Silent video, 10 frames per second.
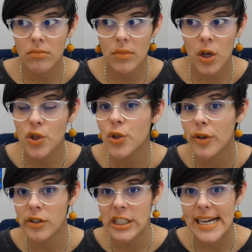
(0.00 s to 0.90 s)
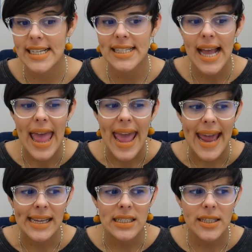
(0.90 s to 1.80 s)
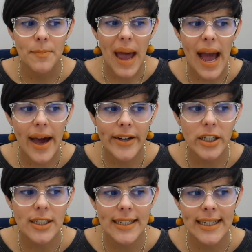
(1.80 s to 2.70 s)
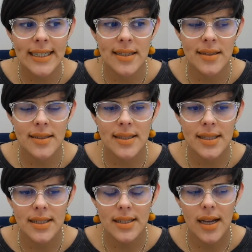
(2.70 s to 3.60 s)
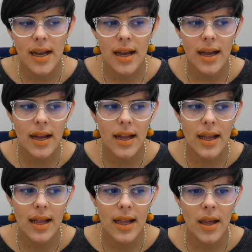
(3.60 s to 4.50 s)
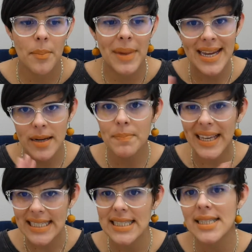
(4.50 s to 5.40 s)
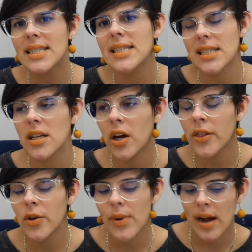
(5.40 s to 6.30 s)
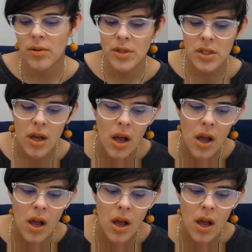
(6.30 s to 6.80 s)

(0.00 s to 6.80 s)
also crochets, and the pattern is made in pieces, it's not in the round.